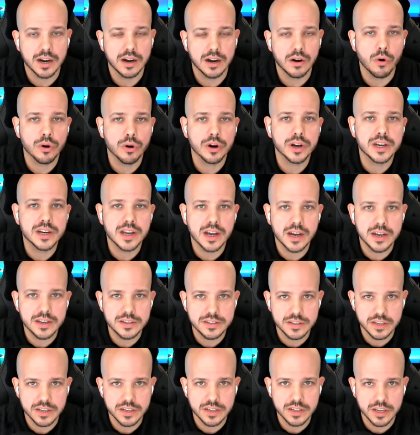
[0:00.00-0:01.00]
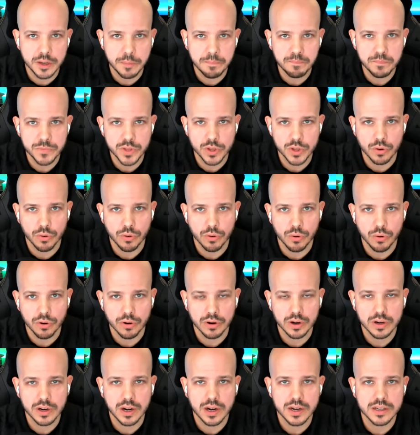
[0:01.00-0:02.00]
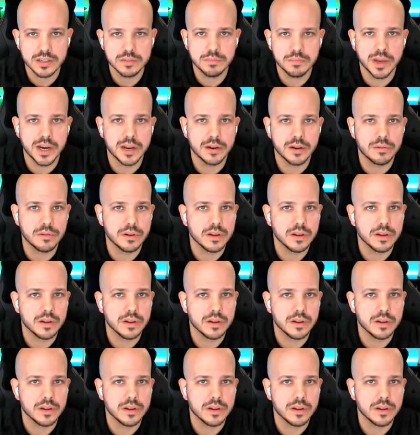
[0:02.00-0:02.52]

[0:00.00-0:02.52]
organizing your cosmetic